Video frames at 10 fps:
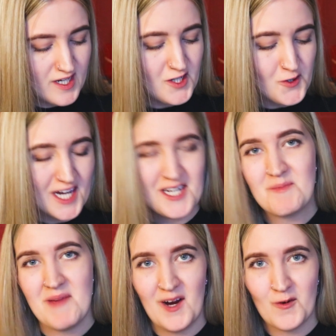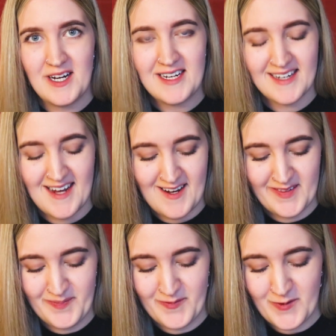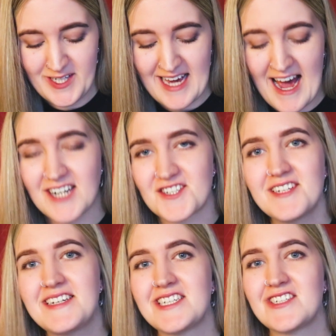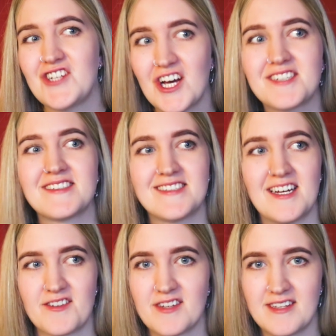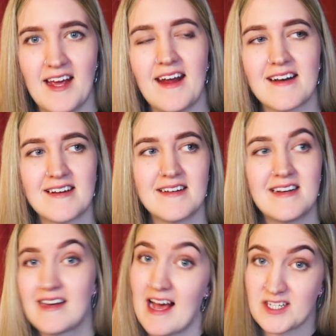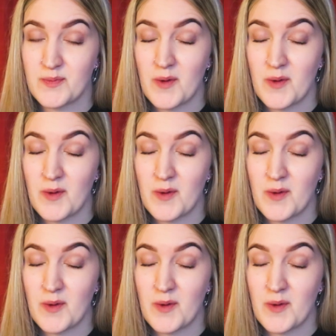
are you getting married? We actually just settled the date last